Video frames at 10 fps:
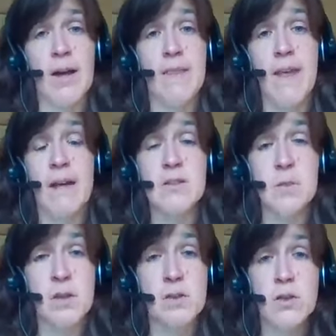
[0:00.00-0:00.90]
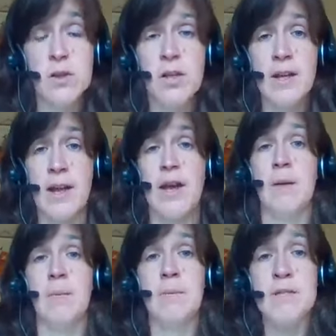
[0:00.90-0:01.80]
And that's what looking
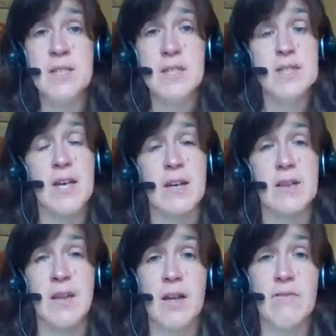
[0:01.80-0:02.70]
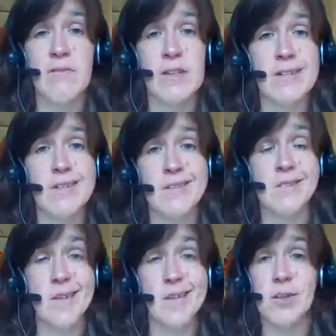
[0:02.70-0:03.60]
at business and life
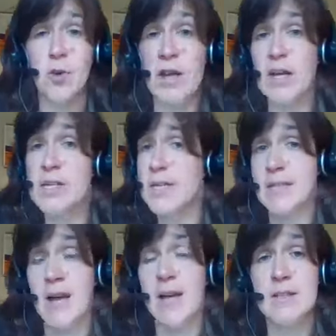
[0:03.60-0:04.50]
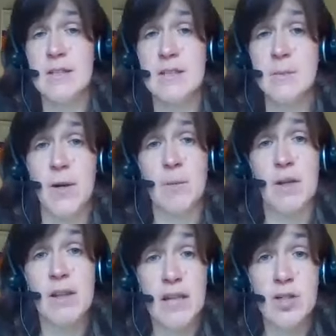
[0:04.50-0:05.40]
as like a grand science
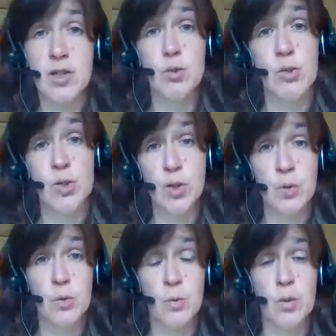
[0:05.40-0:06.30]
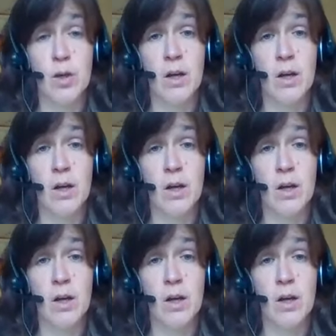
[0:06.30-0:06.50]
experiment lets you do.